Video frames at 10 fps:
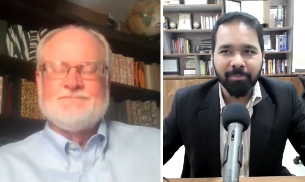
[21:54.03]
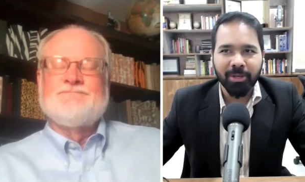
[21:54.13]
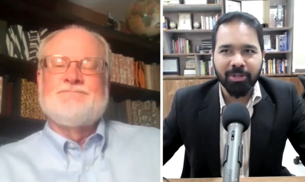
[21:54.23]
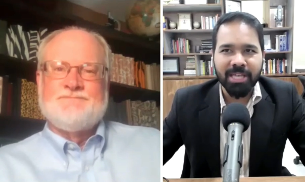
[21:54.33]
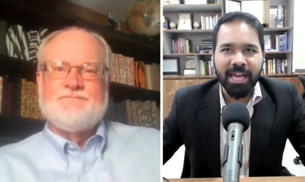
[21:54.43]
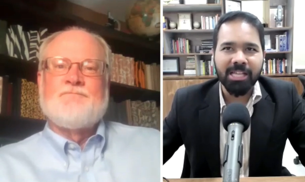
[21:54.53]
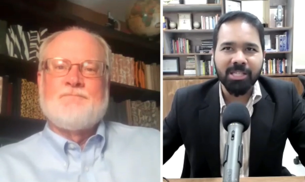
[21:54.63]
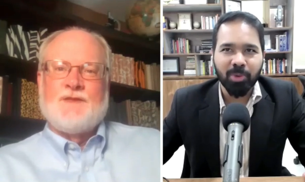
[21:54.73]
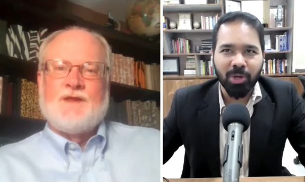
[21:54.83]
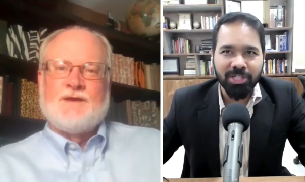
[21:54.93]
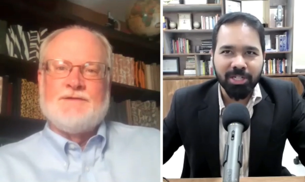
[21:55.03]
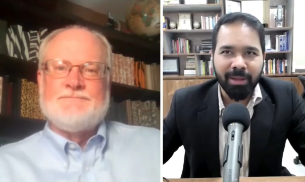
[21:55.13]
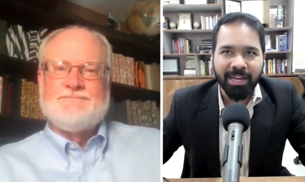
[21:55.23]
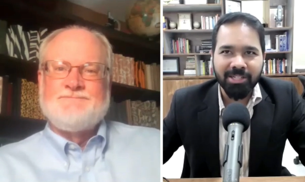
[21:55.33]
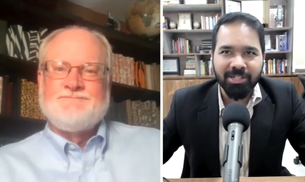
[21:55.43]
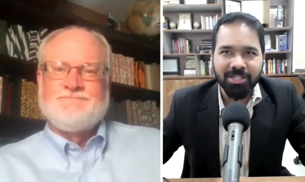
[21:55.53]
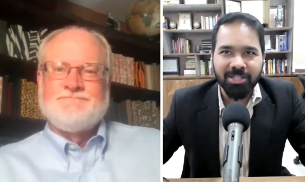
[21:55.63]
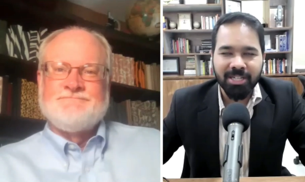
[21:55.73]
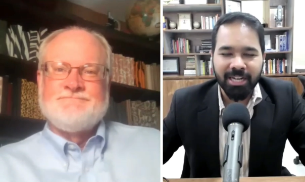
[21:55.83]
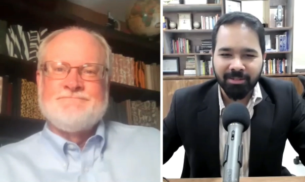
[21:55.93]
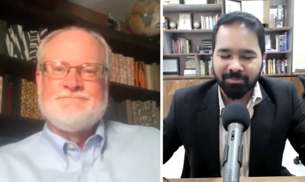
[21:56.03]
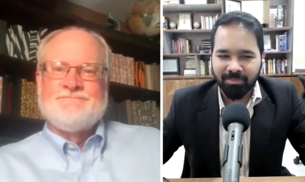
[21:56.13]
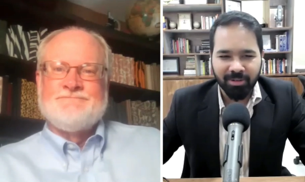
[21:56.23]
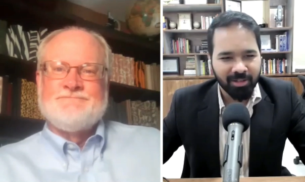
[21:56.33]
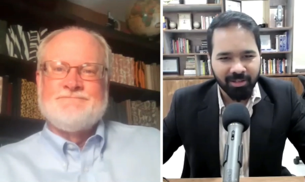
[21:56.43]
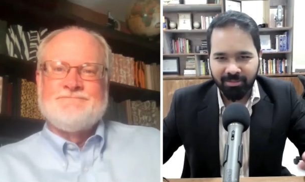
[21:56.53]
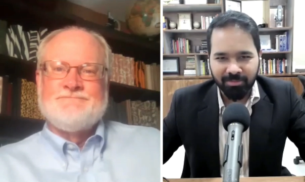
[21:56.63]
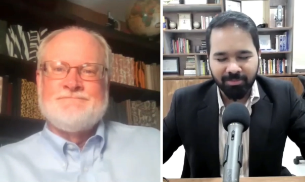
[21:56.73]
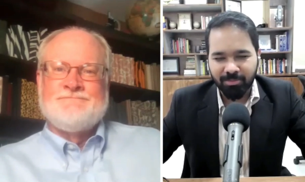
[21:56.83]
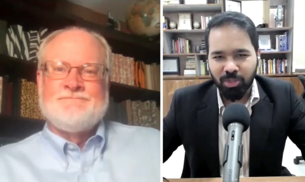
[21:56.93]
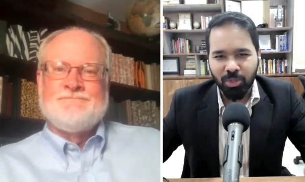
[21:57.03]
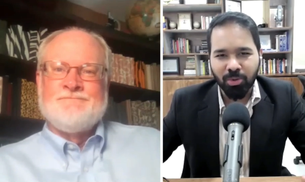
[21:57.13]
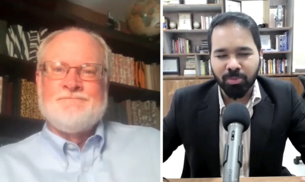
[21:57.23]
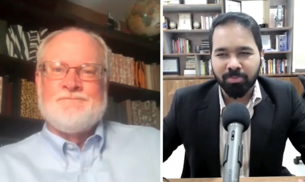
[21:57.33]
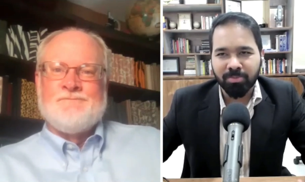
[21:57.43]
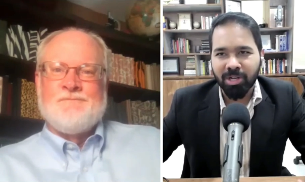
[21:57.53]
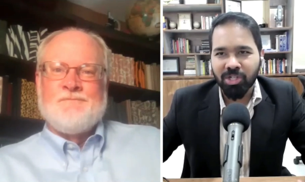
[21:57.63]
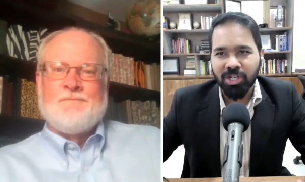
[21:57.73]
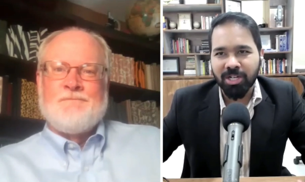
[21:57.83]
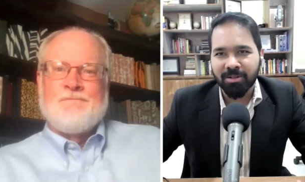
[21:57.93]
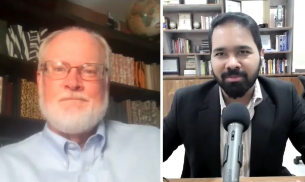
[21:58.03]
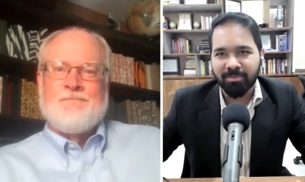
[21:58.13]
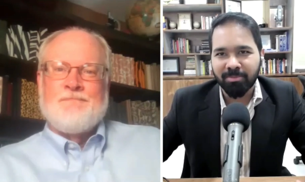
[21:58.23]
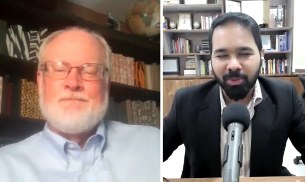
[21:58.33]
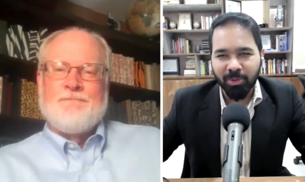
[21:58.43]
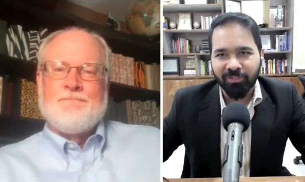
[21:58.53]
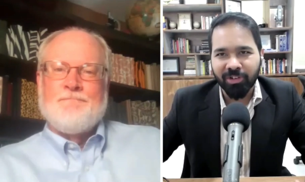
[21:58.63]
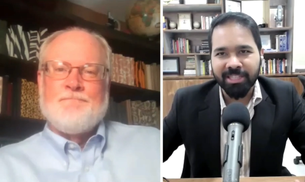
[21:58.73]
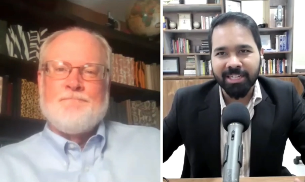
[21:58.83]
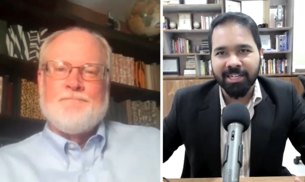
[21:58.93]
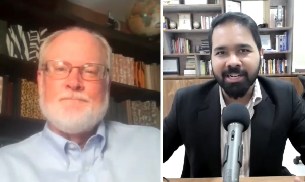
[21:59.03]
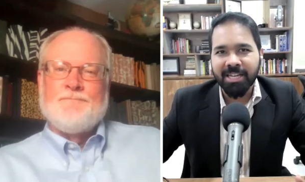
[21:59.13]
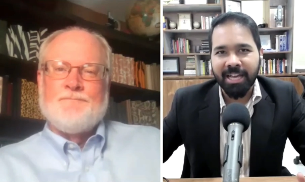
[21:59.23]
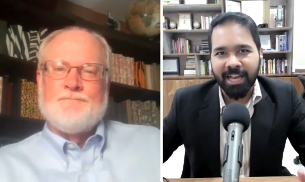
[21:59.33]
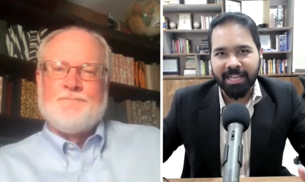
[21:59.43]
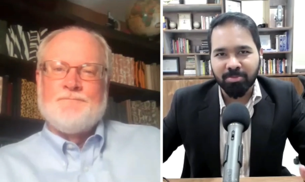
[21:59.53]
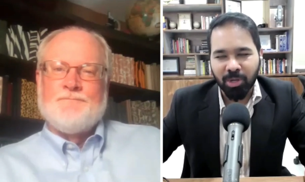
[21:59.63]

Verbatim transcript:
Speaker 1: because as project managers, and Joe touched it beautifully there, as